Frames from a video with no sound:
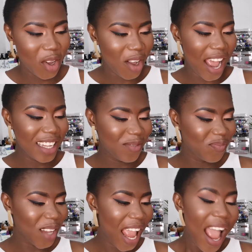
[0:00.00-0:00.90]
So guys,
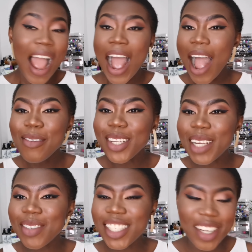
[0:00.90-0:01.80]
I want to
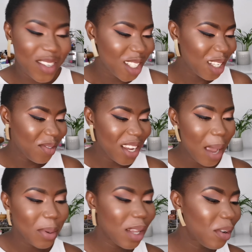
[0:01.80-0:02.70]
come and share with you something
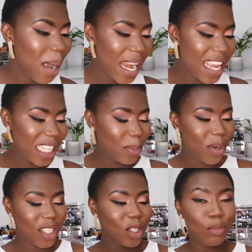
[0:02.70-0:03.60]
I picked up from
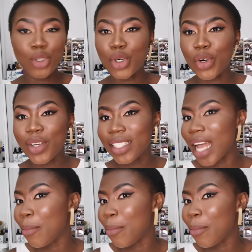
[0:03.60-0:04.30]
AliExpress, some jewelries.